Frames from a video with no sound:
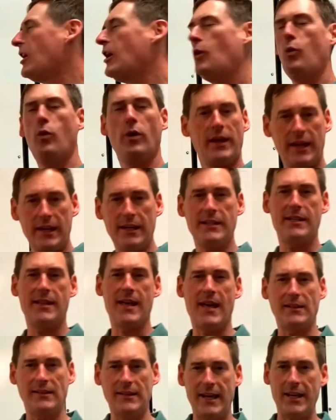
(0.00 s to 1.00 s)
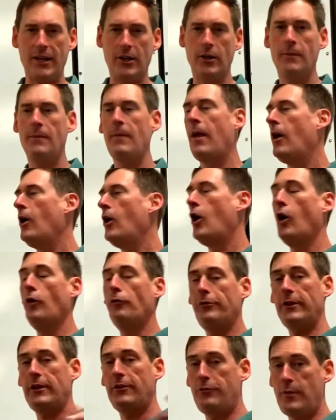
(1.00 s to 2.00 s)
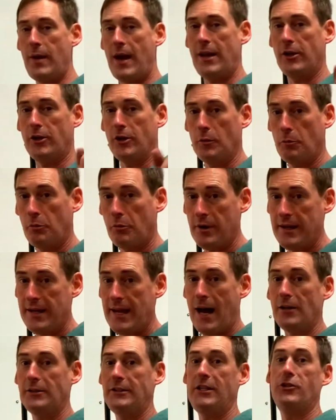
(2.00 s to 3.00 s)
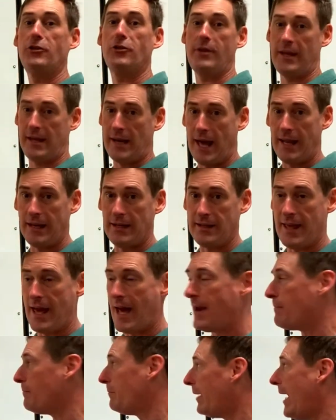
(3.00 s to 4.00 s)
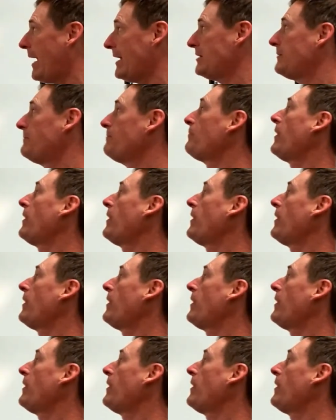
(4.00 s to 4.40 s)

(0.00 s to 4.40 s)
We'll get into that later. Hopefully if you had a good pre-cal teacher, they got into that. But